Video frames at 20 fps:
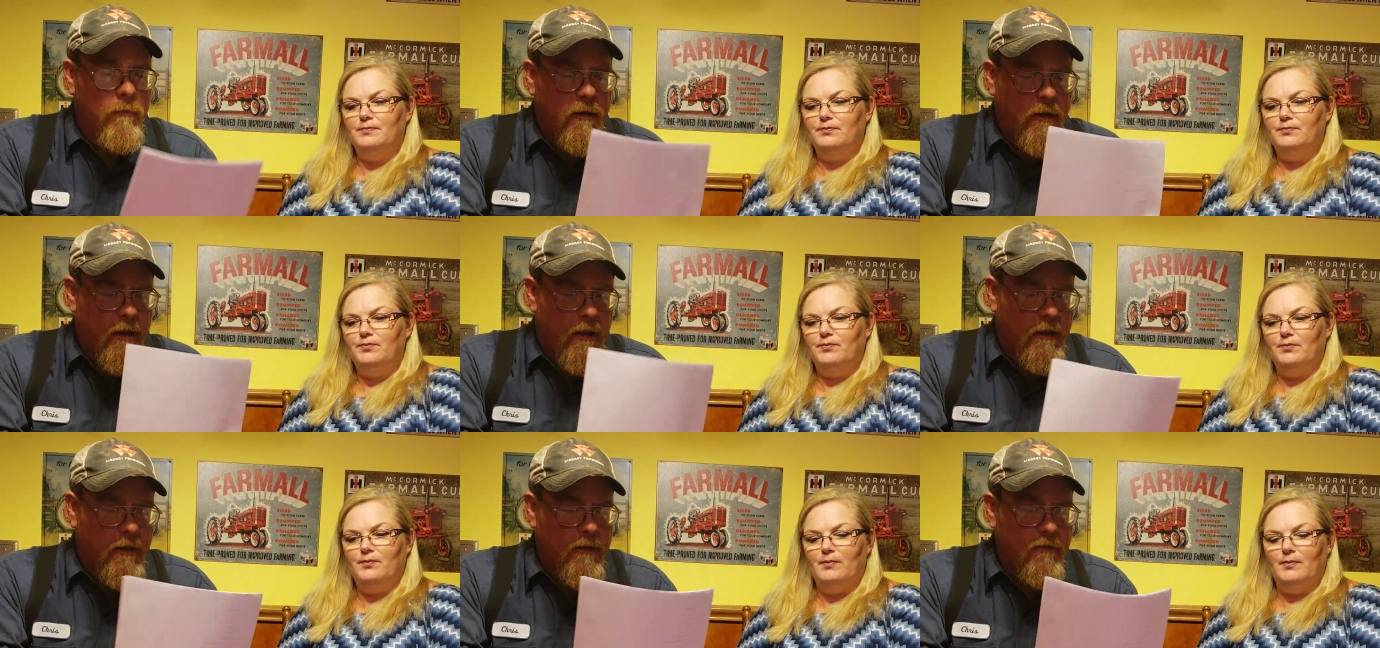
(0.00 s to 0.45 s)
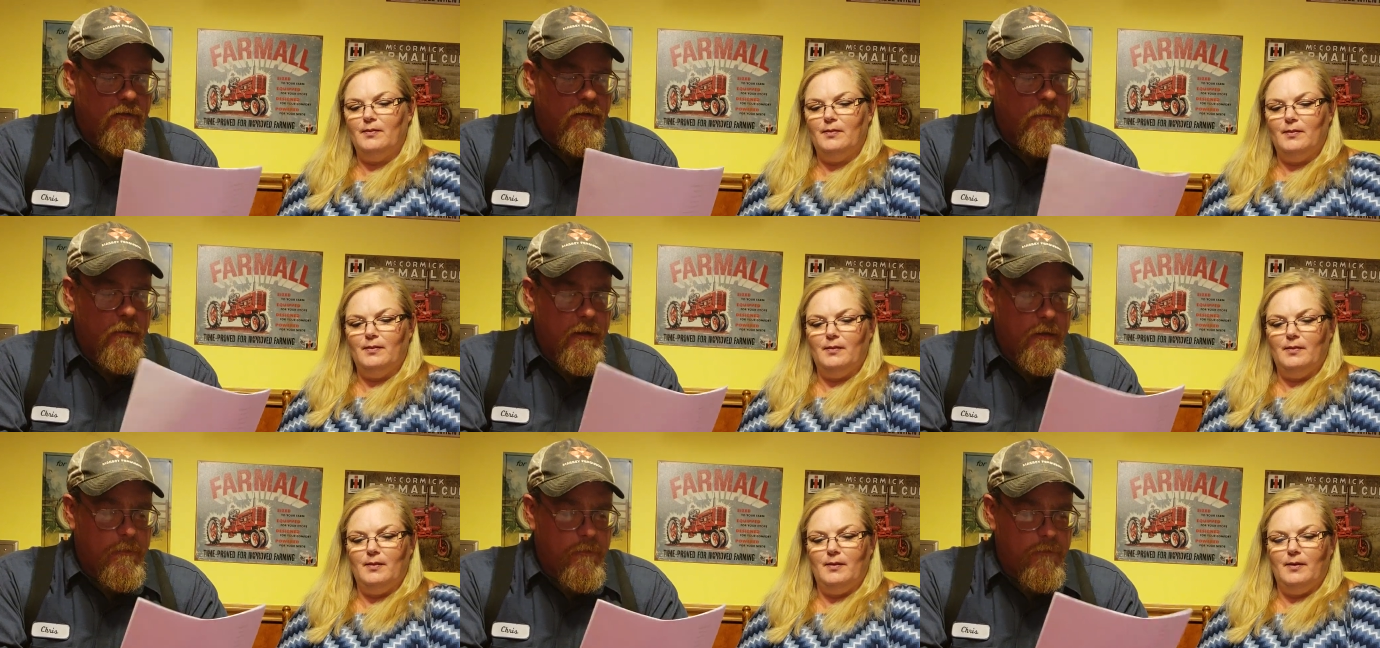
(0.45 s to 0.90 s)
Speaker 1: the Yankees that
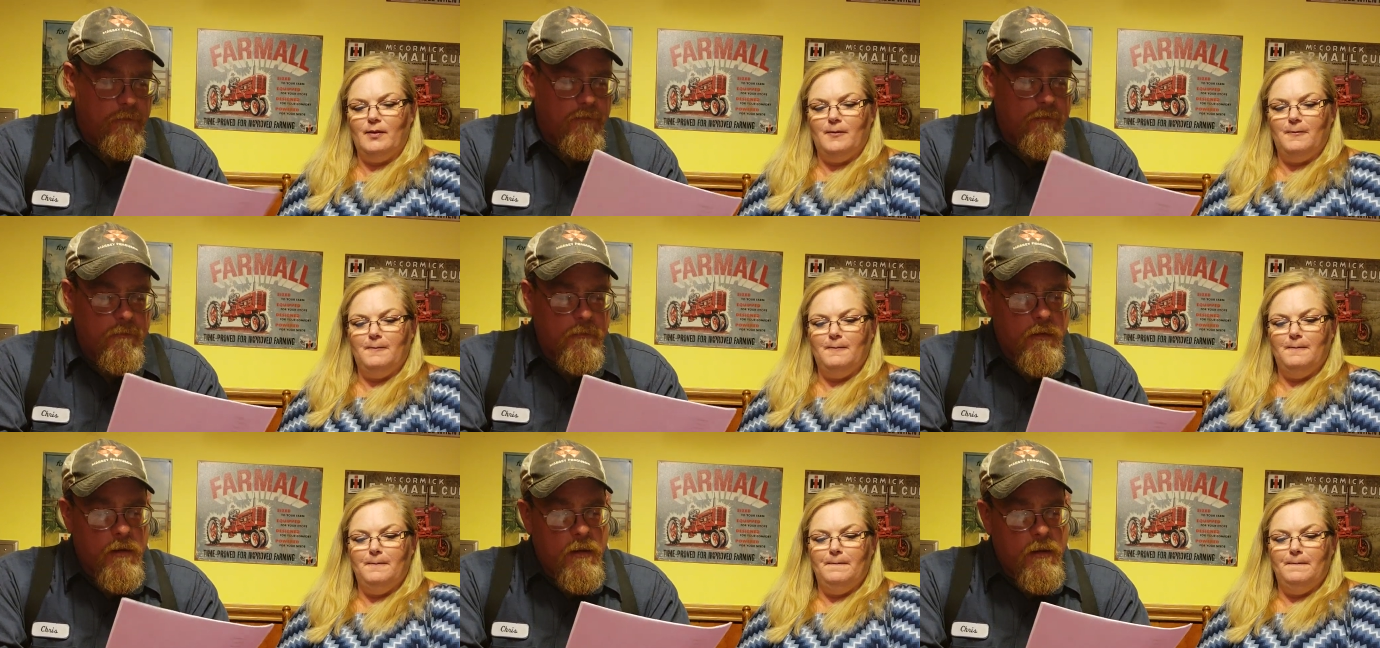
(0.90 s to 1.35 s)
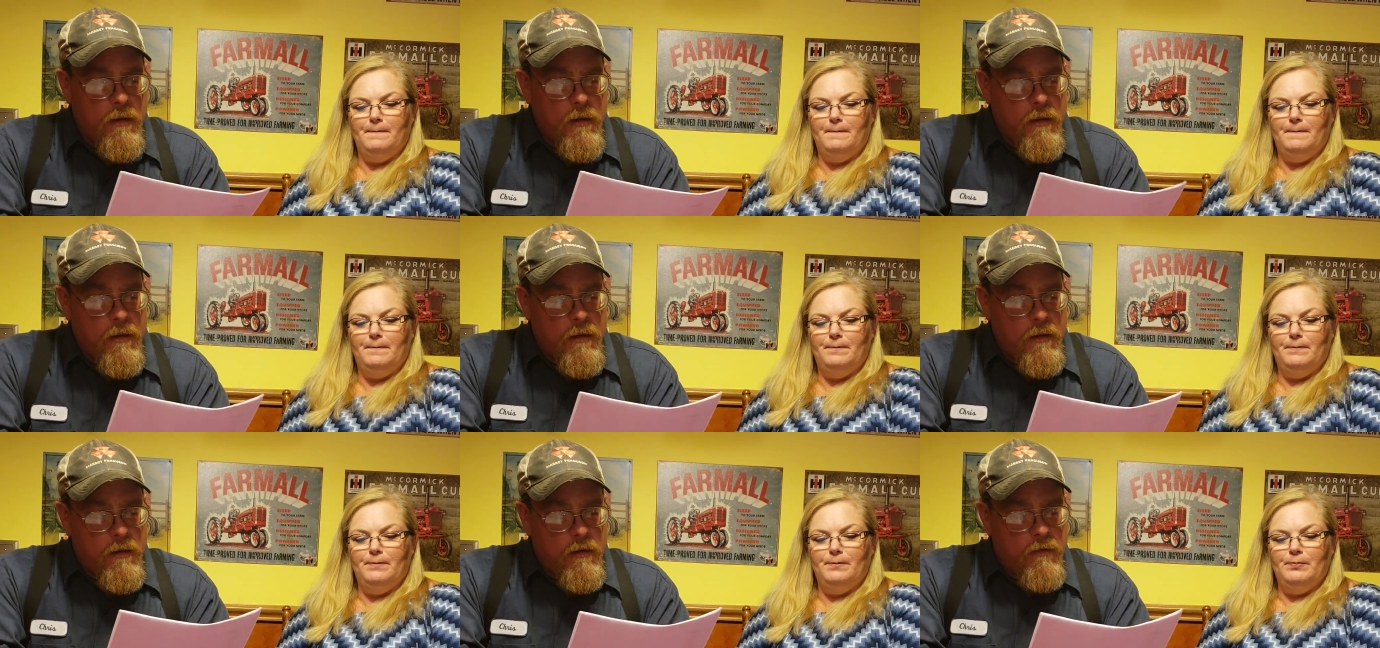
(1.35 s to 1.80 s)
make moves.
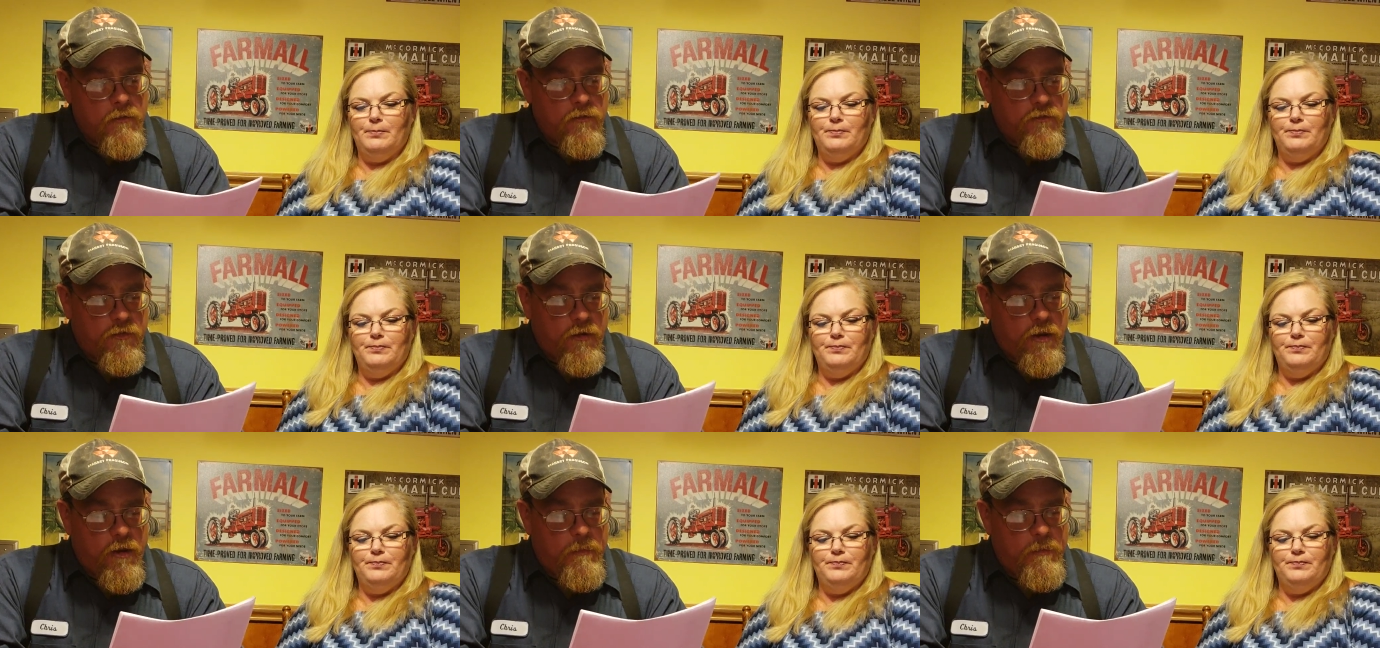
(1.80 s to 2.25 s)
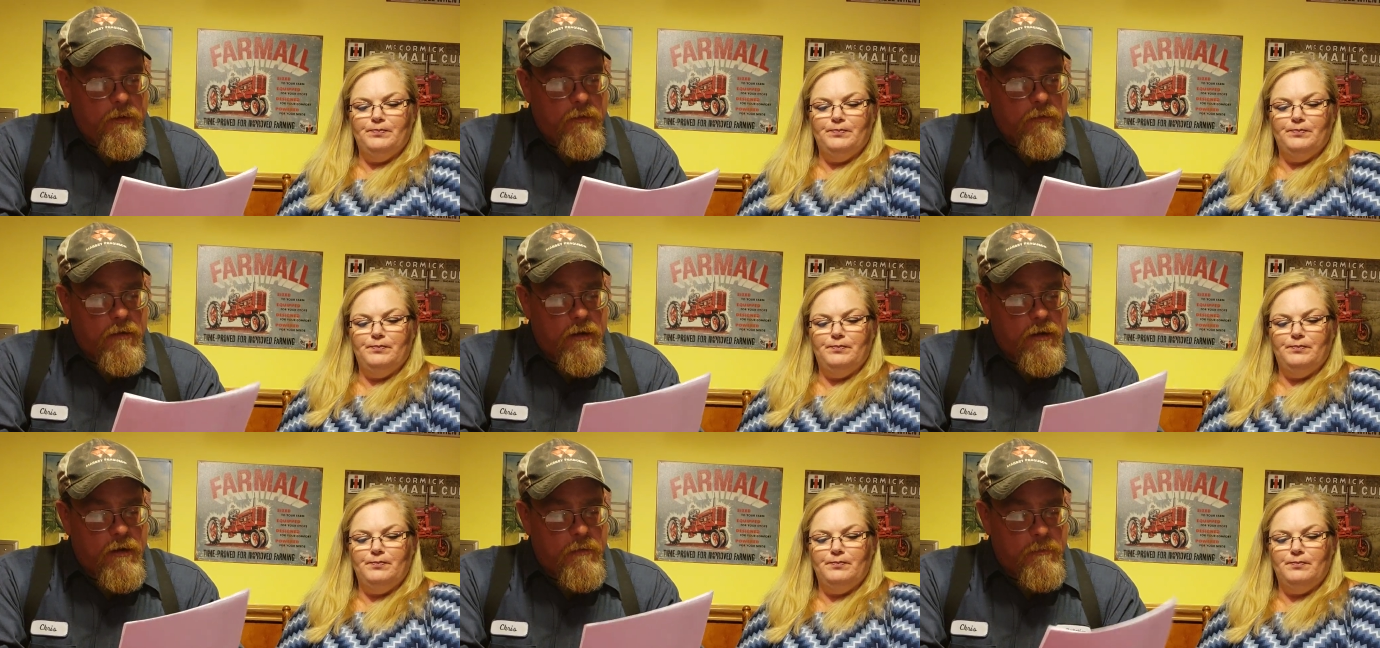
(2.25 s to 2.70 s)
Stubby
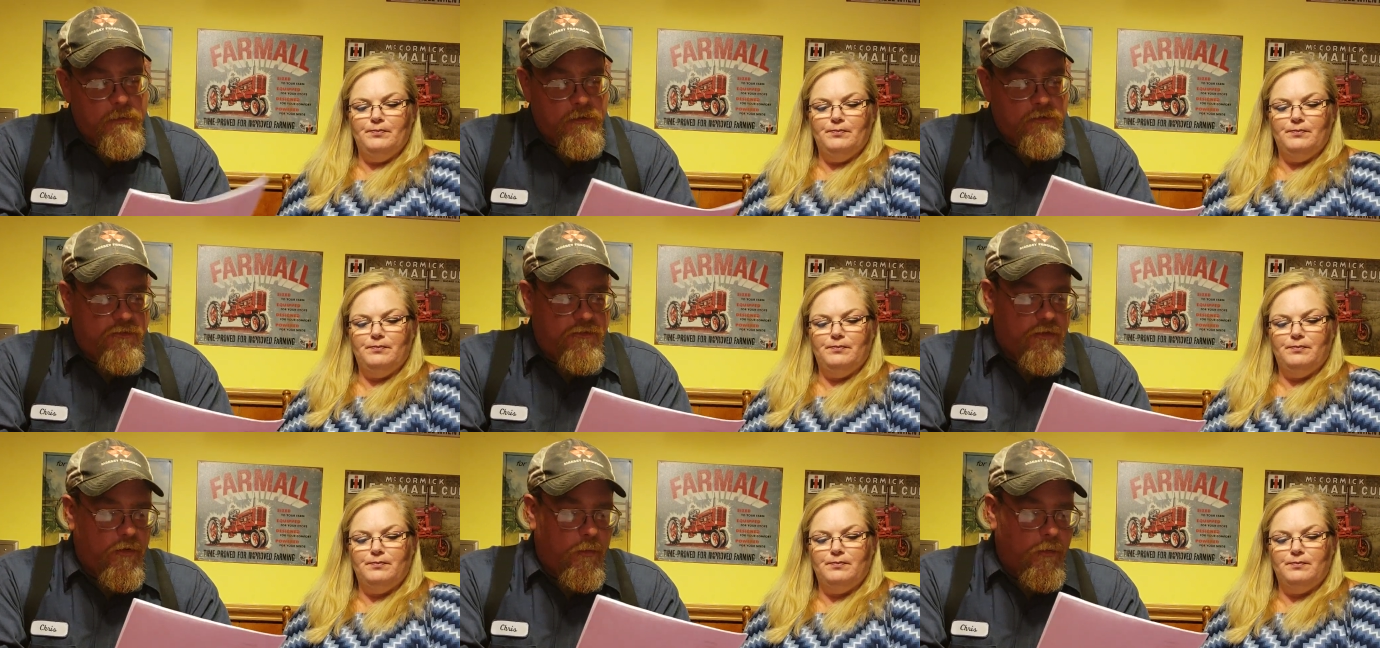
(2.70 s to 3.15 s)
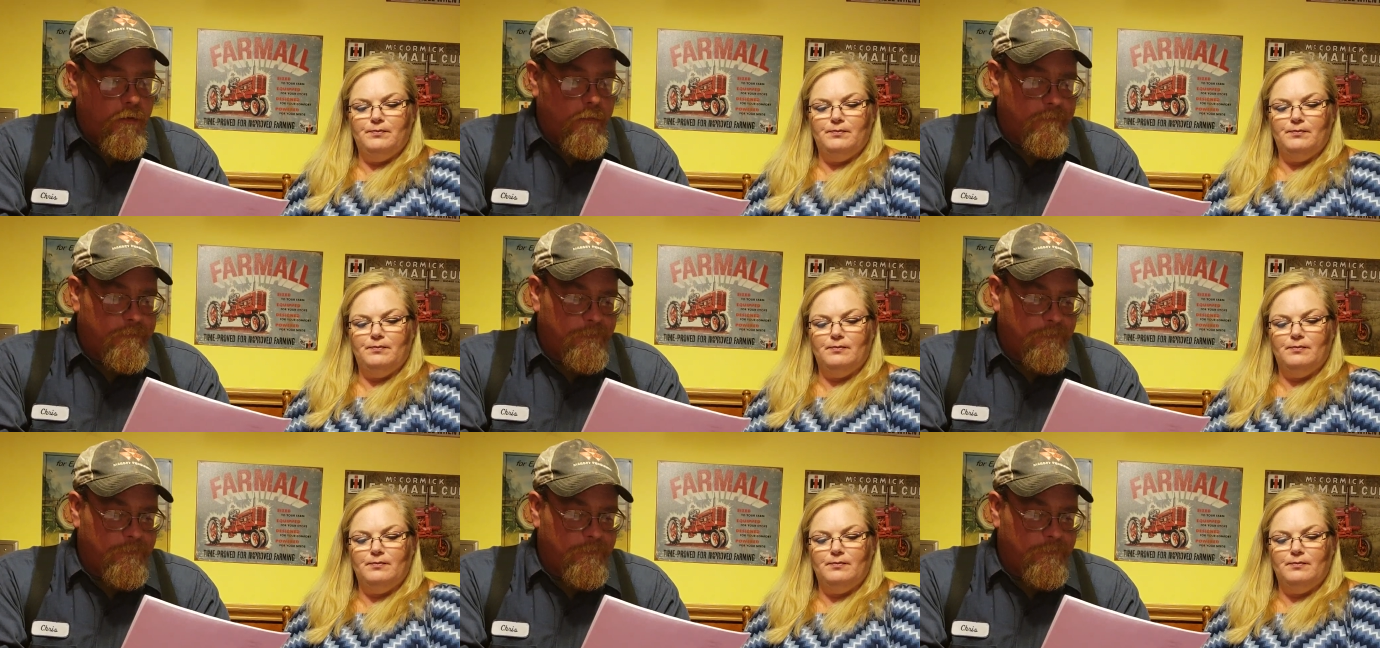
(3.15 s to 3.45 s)
around here means short.